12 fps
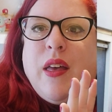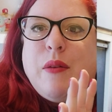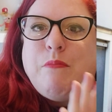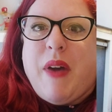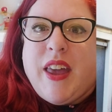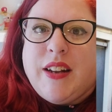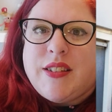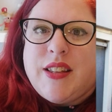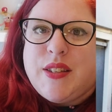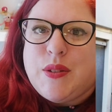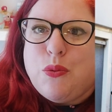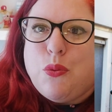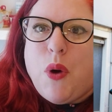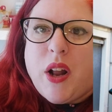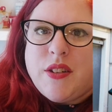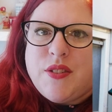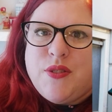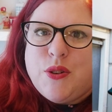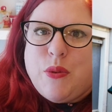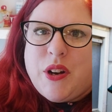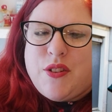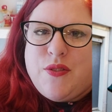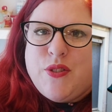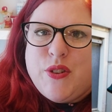made this wonderful,
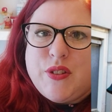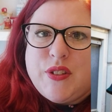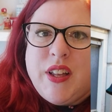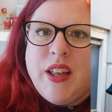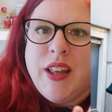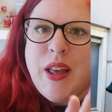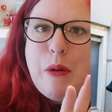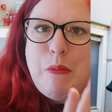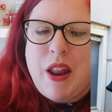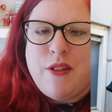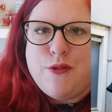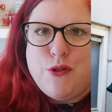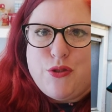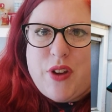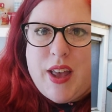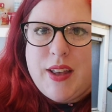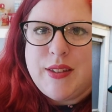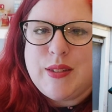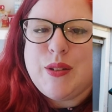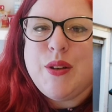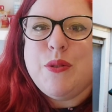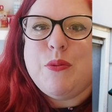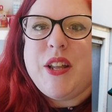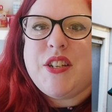wonderful pinafore dress,
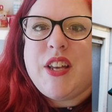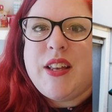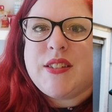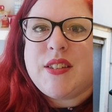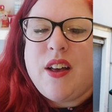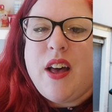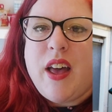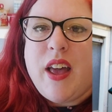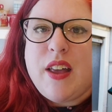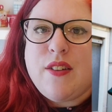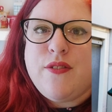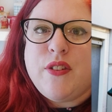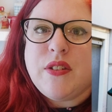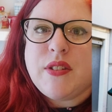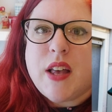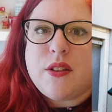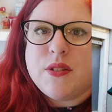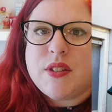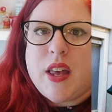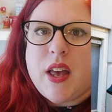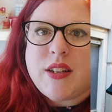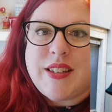which is a full circle skirt.